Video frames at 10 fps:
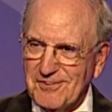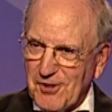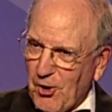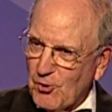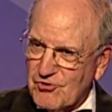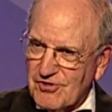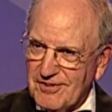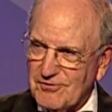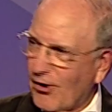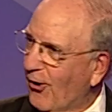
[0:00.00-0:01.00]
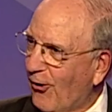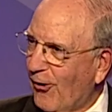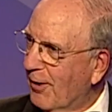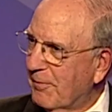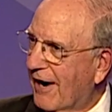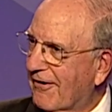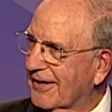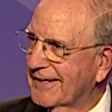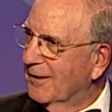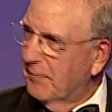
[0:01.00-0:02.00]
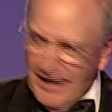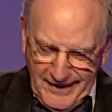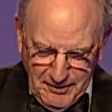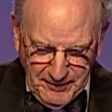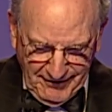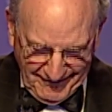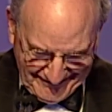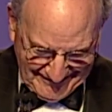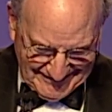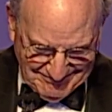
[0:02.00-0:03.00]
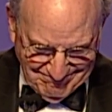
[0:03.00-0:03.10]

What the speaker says: the oceans. Oh, America, my America."